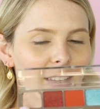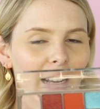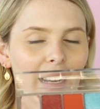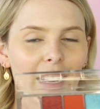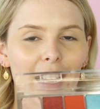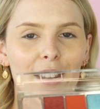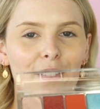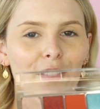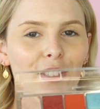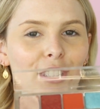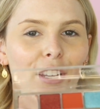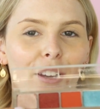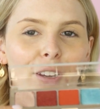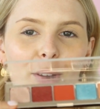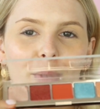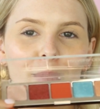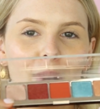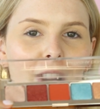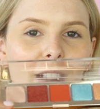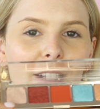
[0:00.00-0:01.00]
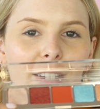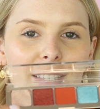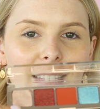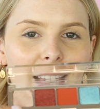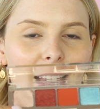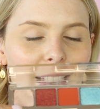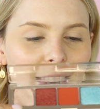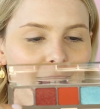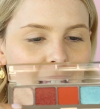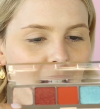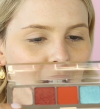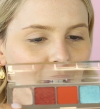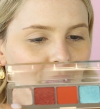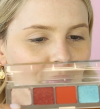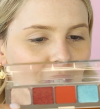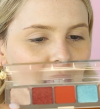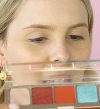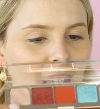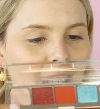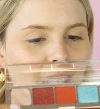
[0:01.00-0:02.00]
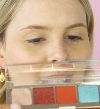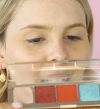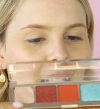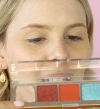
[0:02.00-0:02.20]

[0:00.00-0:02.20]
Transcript: I can't even tell you where I was at now. It's